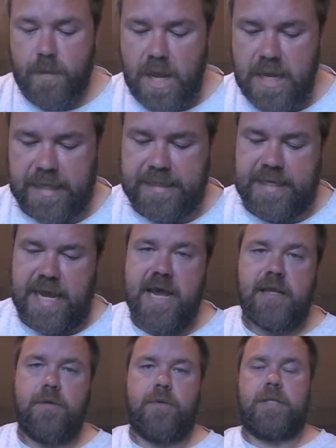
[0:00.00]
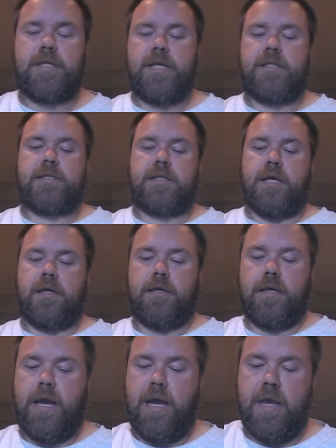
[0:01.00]
Exactly what it tastes
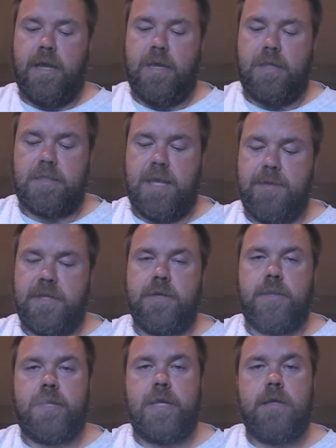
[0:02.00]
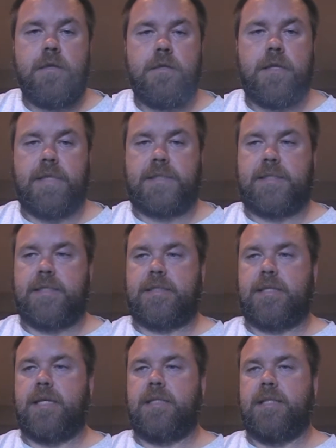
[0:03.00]
like. Lemon cookie.
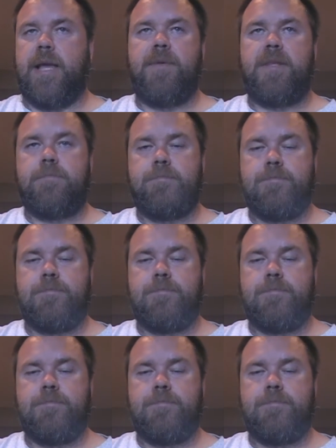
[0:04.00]
It's like lemon.